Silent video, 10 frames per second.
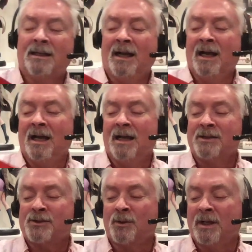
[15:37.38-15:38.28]
uh,
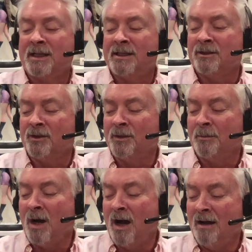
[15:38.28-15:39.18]
sort of killed them
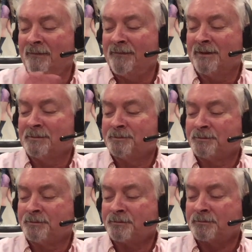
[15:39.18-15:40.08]
off.
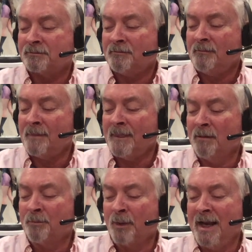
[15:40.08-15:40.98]

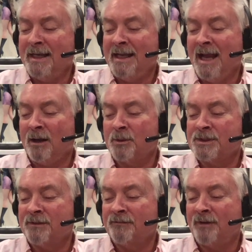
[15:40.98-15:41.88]
Brainiac was
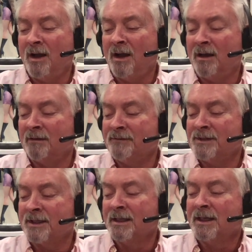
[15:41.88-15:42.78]
involved,
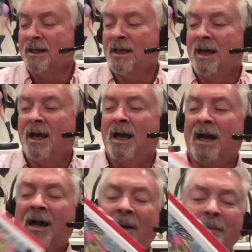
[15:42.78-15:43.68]

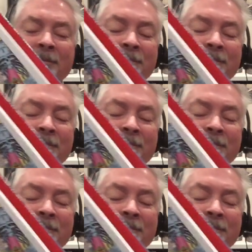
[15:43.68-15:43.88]
um,